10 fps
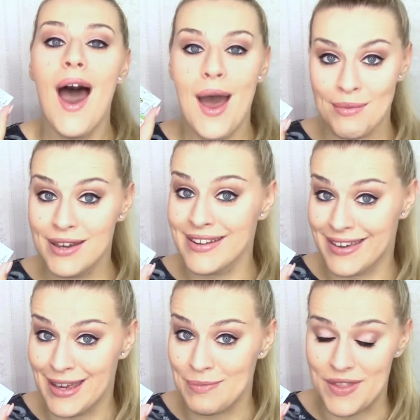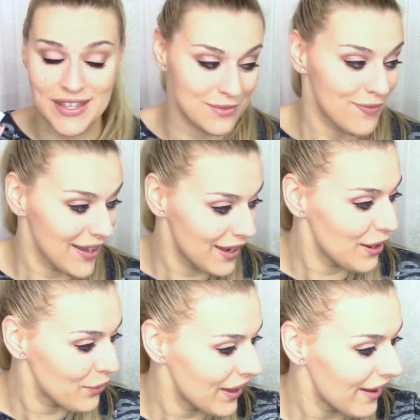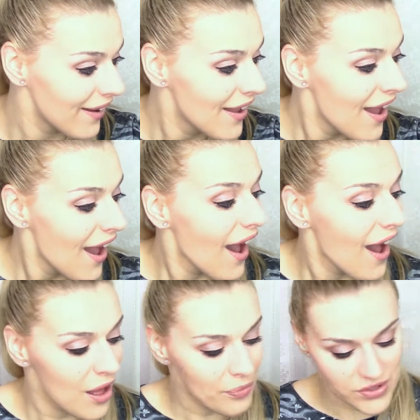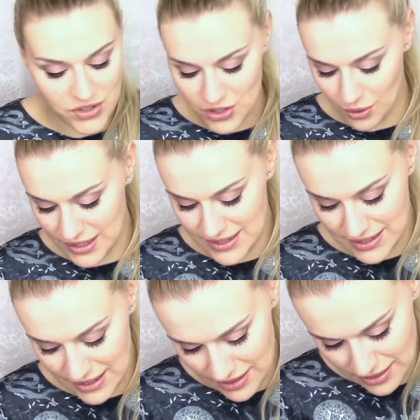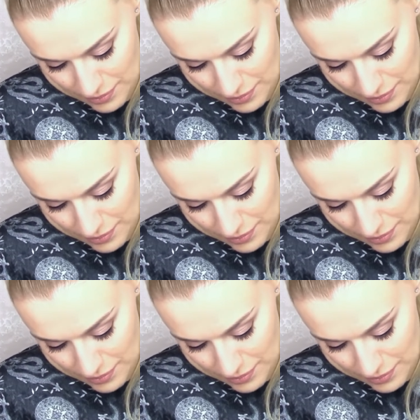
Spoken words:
I'm gonna keep this fella, okay? So let's see in